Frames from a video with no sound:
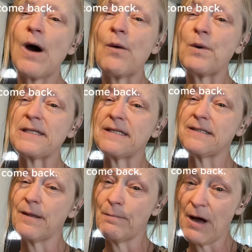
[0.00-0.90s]
I wasn't
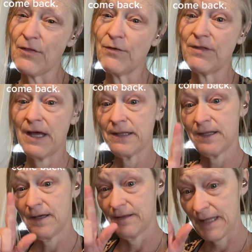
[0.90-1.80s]
the mother that
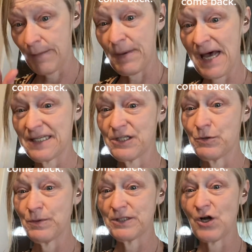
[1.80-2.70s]
that pastor
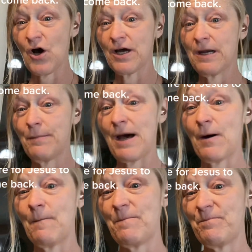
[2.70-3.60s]
was talking
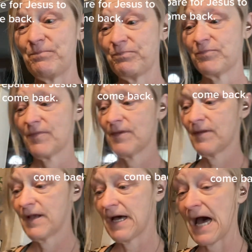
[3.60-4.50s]
about.
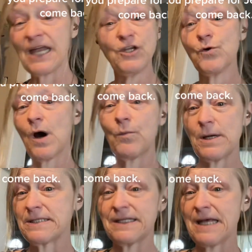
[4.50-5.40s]
I knew I
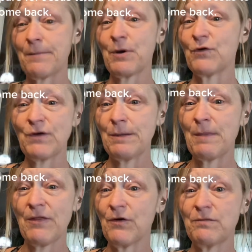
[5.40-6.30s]
wasn't that perfect
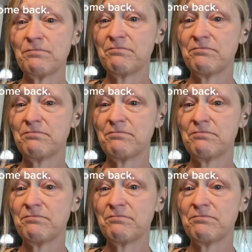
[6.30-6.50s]
mother.